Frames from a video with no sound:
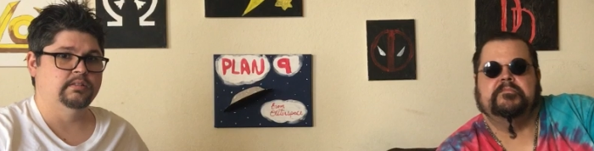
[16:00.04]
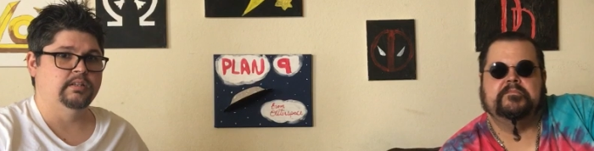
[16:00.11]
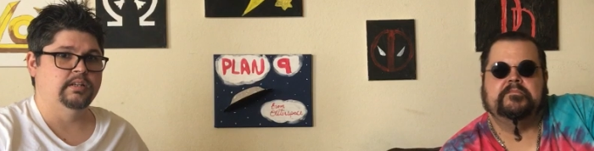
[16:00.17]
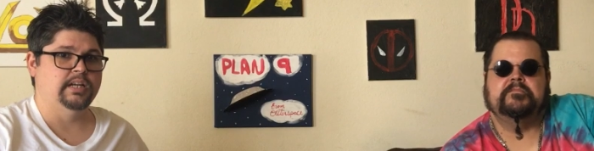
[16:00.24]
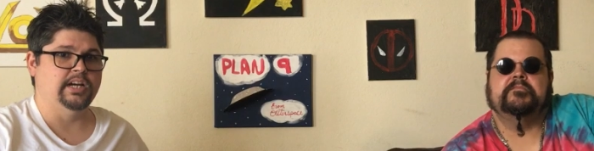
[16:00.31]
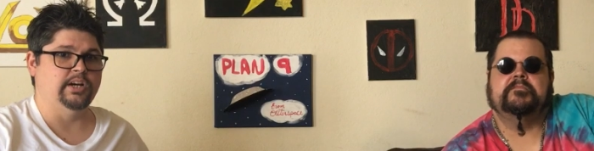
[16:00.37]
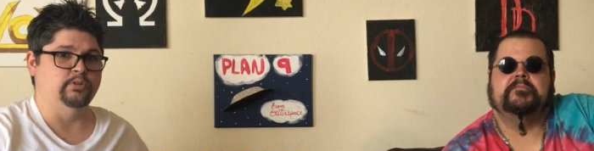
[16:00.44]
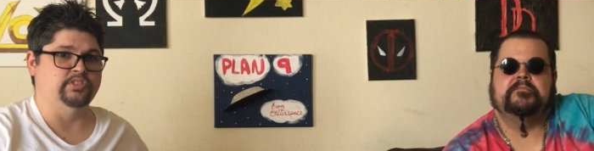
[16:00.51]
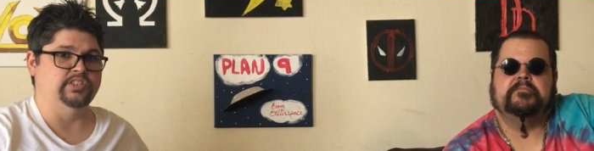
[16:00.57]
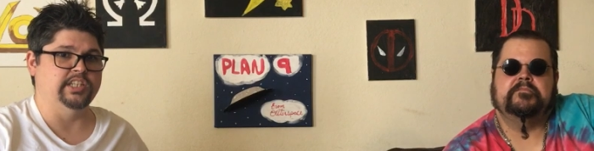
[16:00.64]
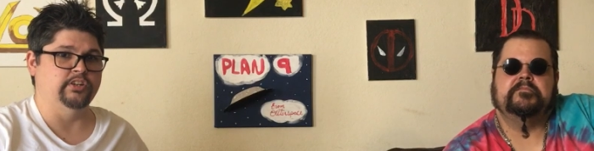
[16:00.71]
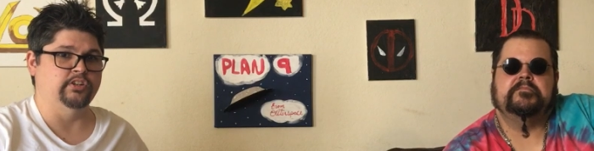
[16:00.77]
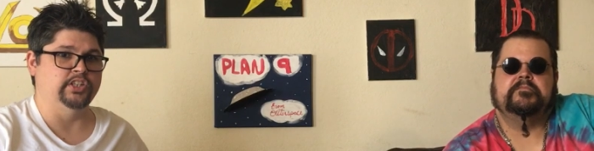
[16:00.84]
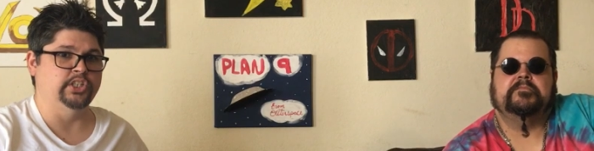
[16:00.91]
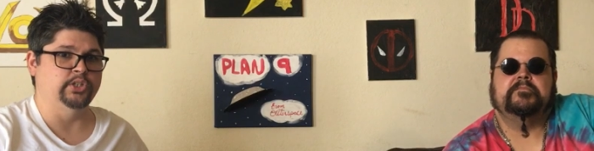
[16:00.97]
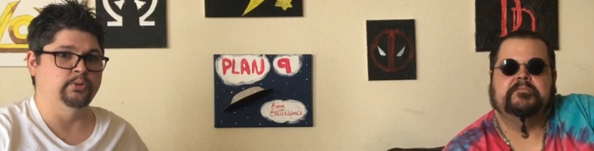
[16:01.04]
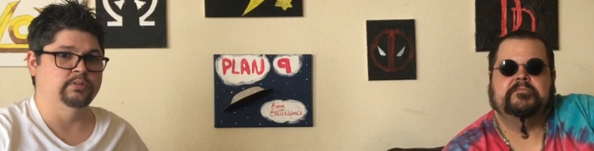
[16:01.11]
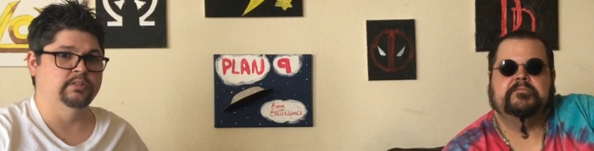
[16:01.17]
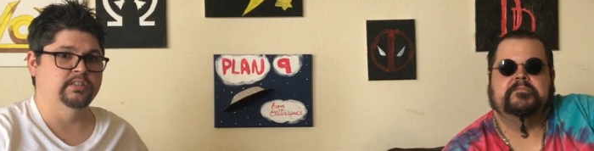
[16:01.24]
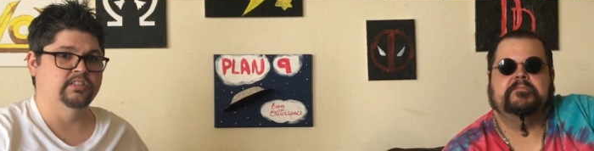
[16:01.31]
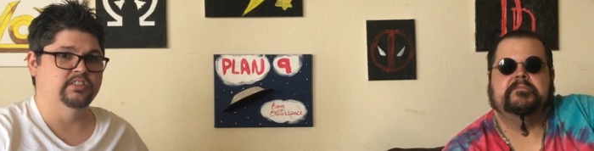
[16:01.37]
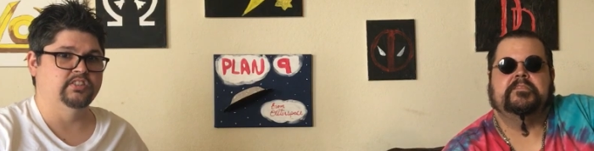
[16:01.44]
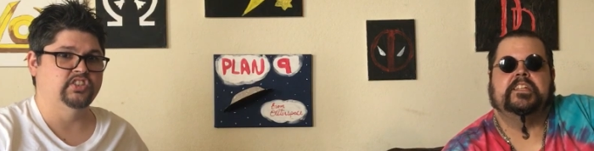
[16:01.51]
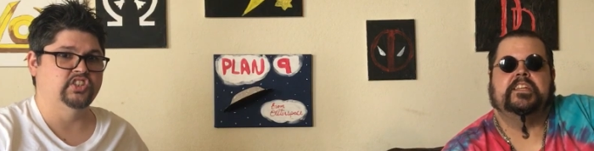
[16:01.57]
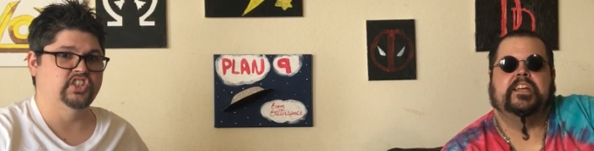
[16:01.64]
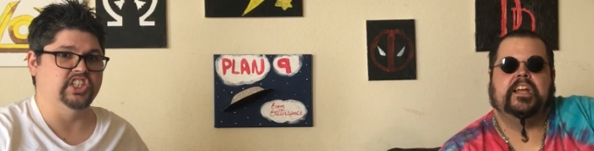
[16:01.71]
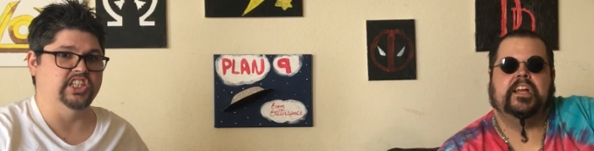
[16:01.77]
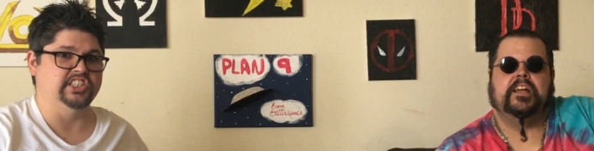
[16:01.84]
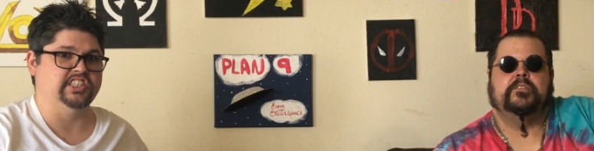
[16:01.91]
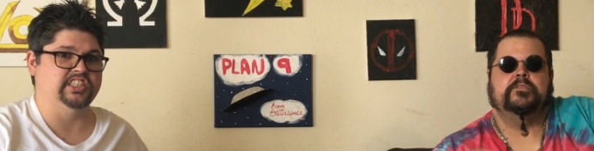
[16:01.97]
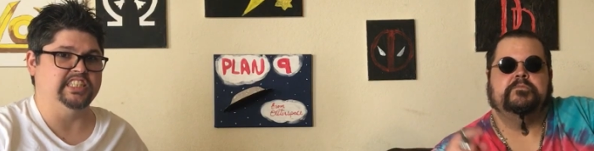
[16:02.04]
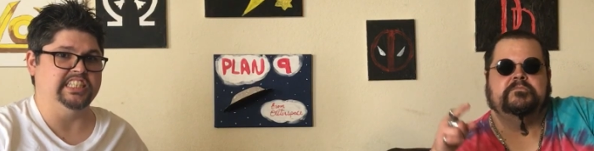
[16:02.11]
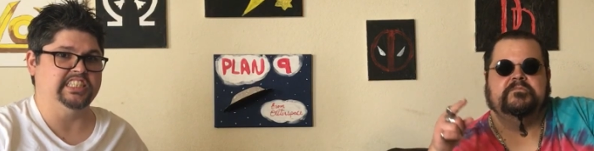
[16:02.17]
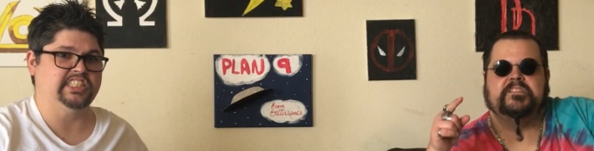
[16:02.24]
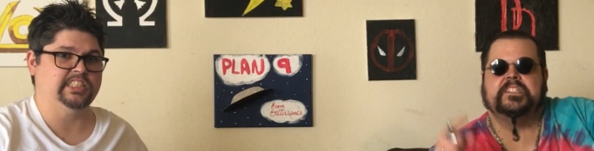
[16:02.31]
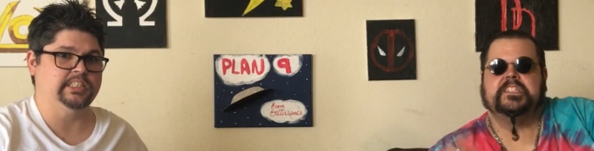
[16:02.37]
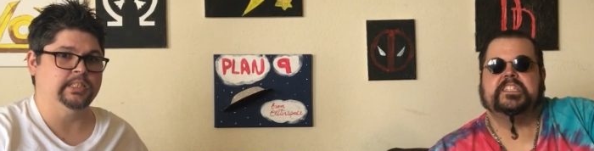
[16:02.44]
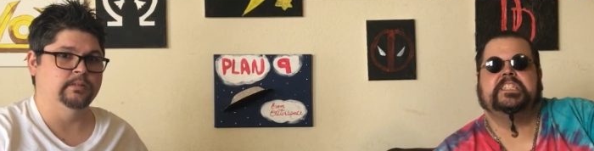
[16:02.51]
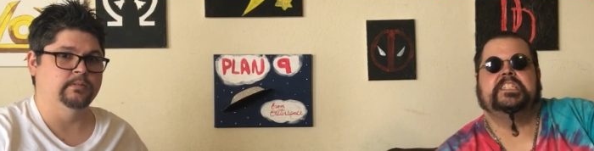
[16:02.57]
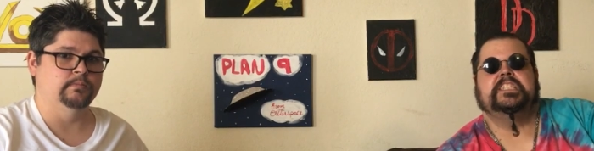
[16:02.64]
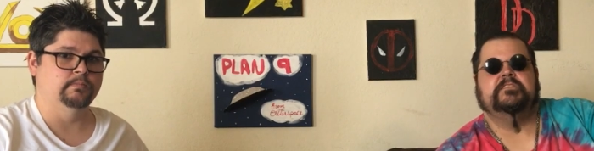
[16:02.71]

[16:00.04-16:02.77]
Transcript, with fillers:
Speaker 1: How dare you? Justice.